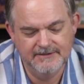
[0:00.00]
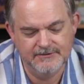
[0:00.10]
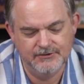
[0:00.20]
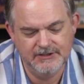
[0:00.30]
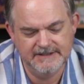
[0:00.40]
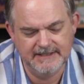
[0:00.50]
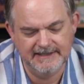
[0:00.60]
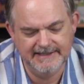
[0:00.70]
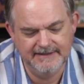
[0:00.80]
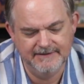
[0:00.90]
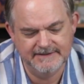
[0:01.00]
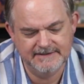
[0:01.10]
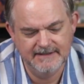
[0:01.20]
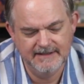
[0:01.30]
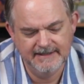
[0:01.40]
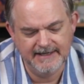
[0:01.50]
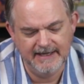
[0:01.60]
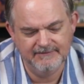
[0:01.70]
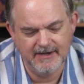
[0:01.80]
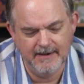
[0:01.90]
So she's going to lead this
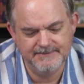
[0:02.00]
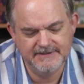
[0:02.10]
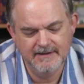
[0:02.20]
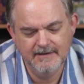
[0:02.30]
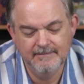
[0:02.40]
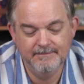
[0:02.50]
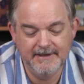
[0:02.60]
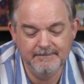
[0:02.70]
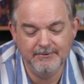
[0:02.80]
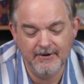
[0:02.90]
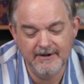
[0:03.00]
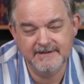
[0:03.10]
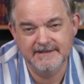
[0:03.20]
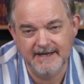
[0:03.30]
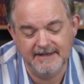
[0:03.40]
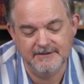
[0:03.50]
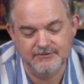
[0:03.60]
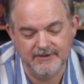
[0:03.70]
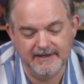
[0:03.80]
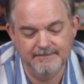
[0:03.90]
King of Cups, in part to take the
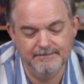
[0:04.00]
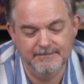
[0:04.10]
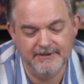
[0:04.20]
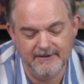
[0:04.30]
trick, but